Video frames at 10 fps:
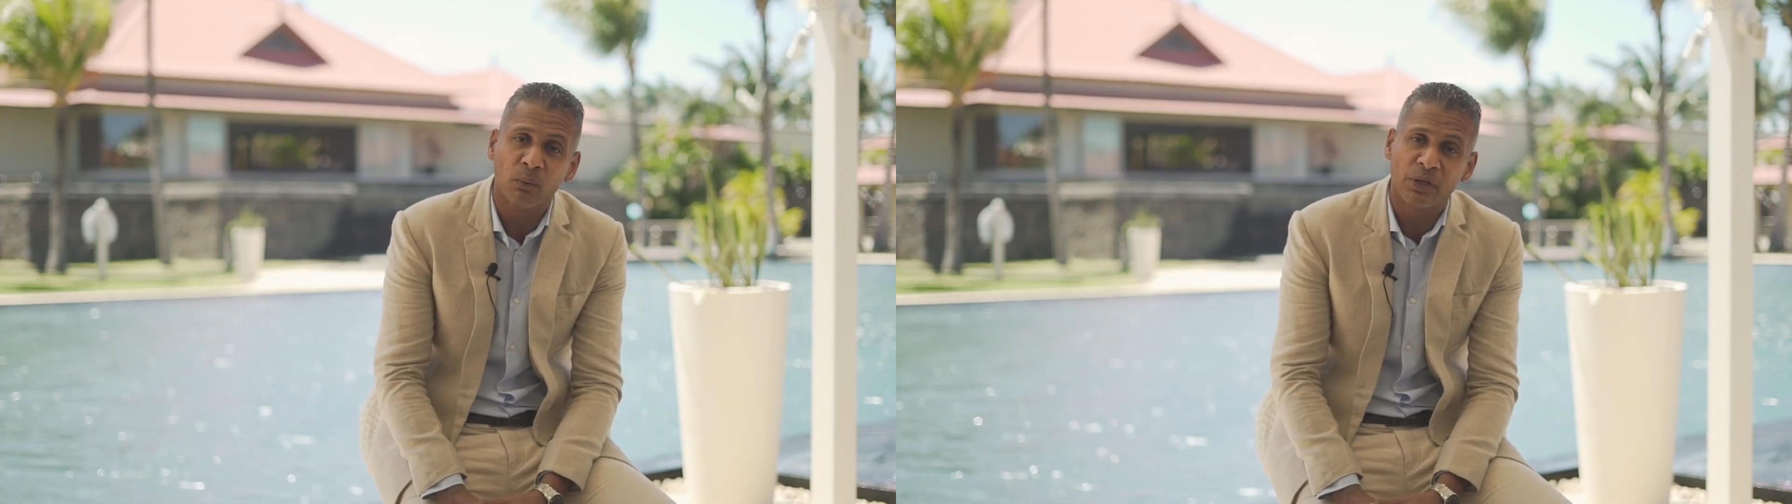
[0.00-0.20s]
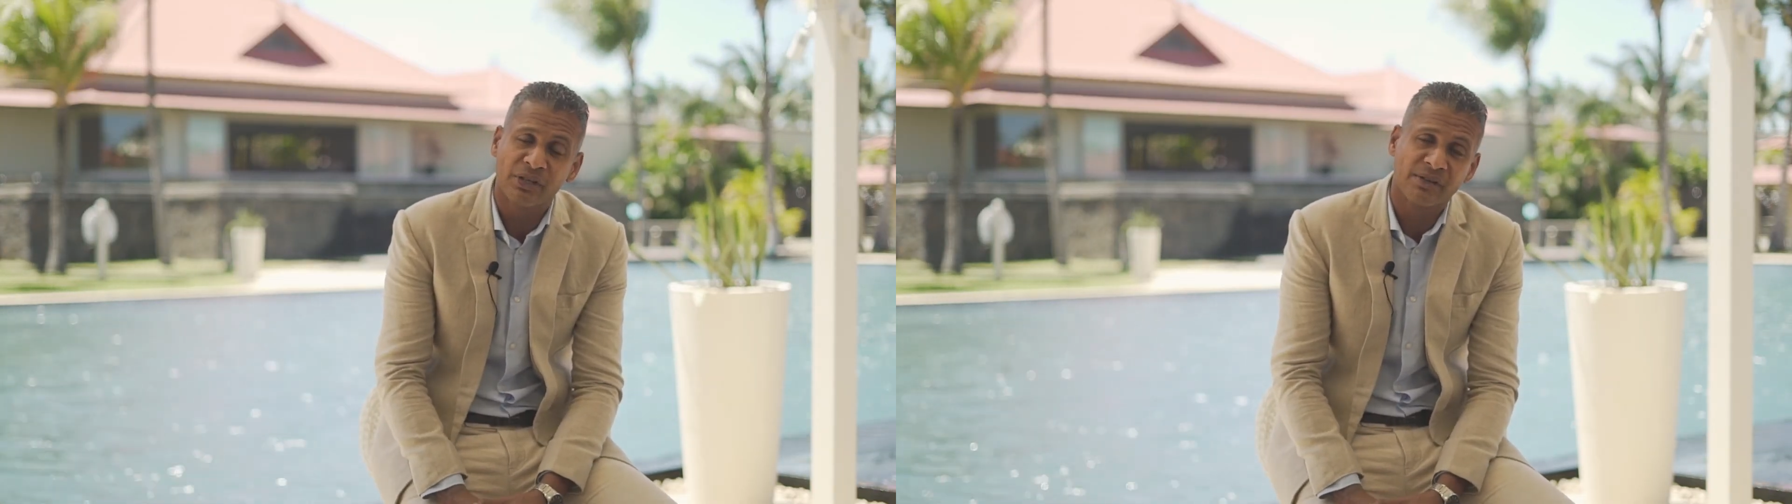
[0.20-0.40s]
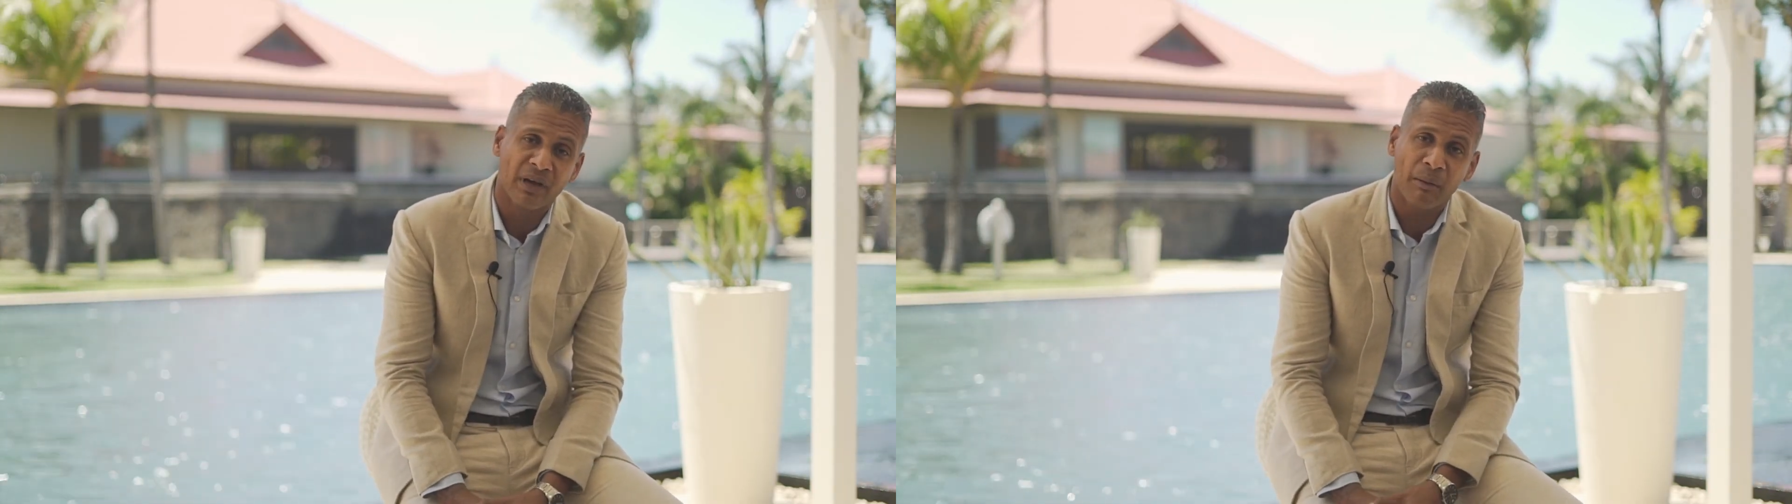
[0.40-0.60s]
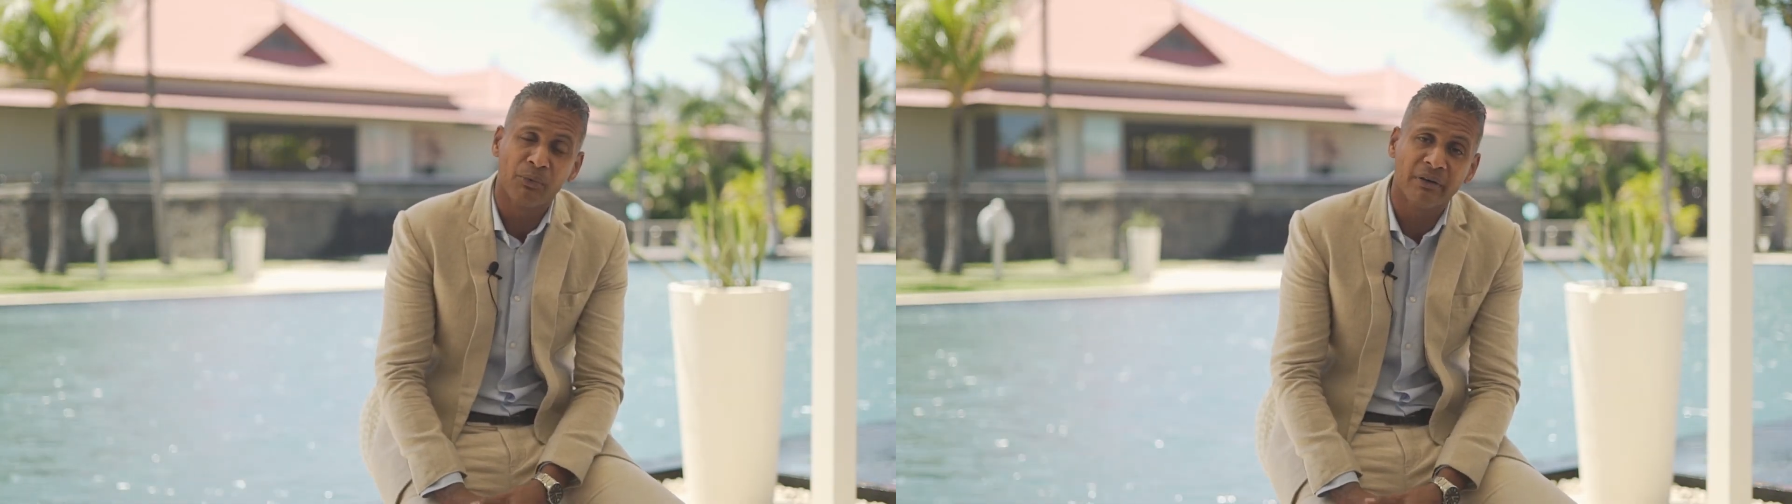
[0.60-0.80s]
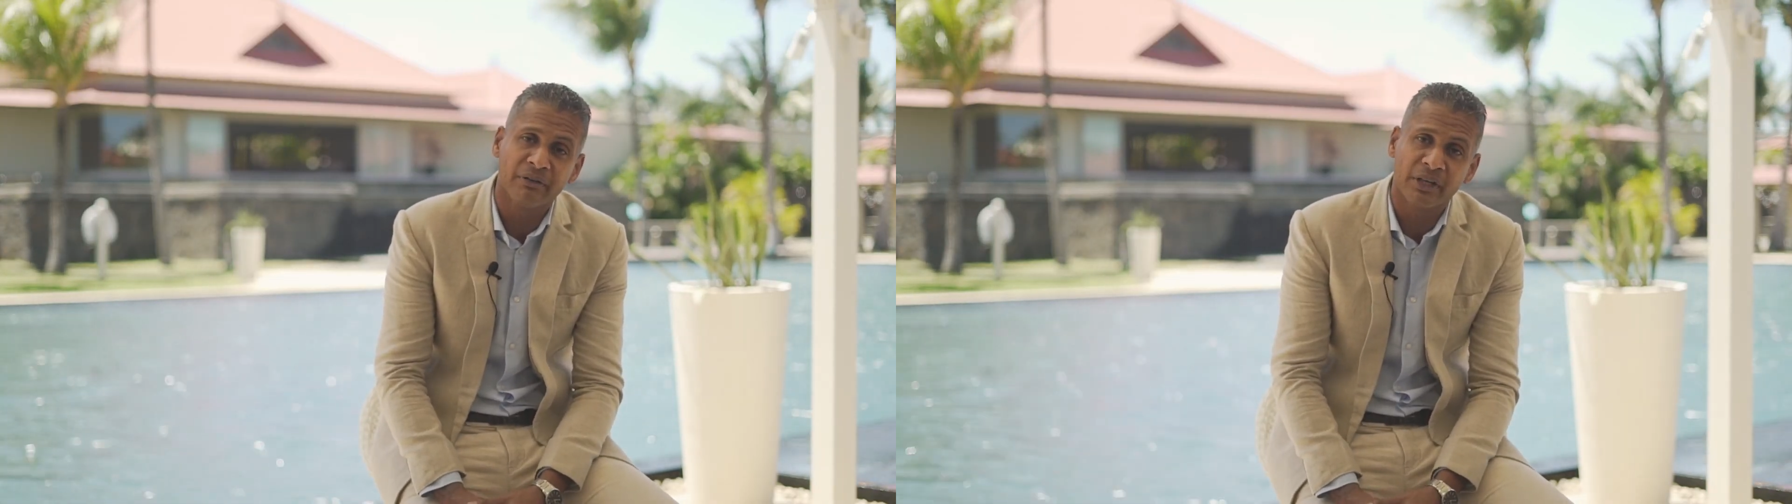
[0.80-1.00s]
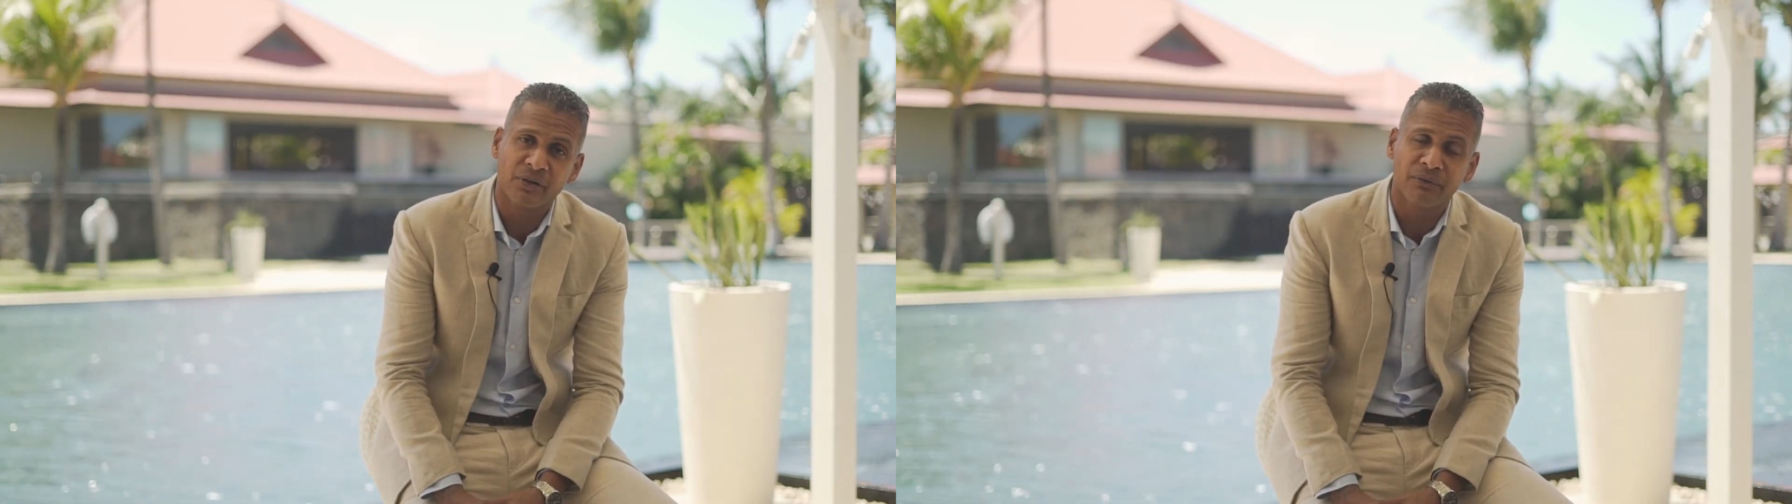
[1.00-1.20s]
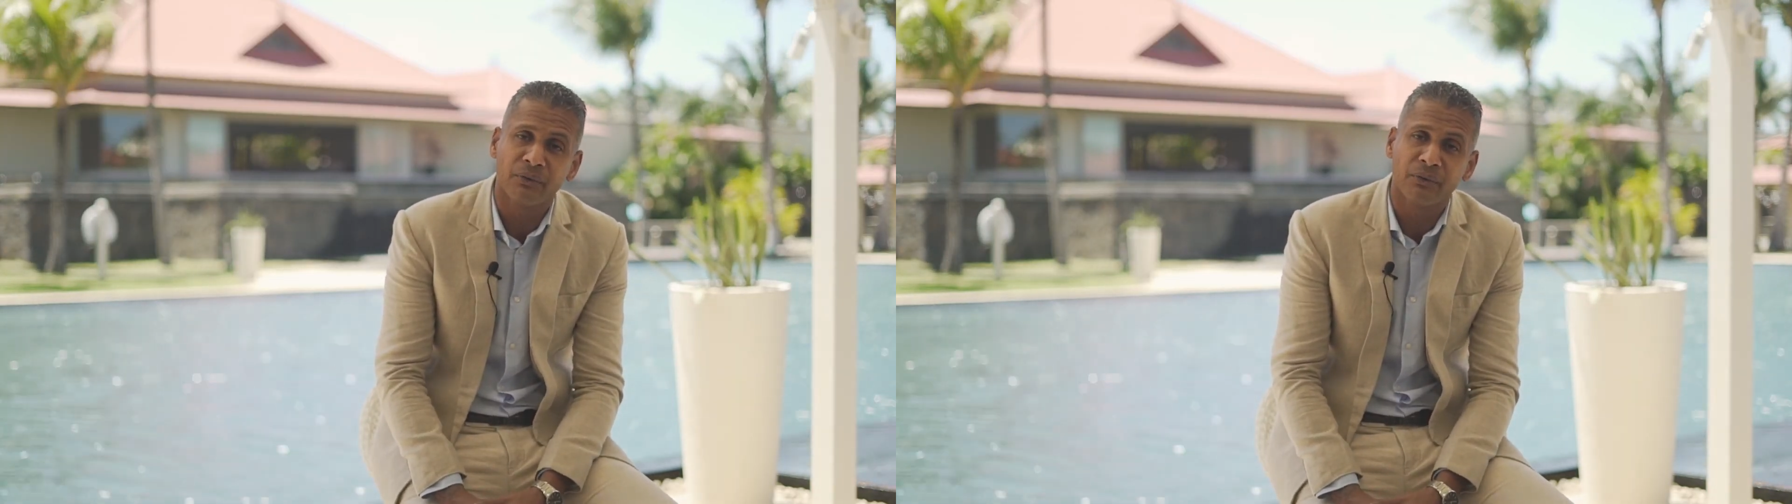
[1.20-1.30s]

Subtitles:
which is the abbreviation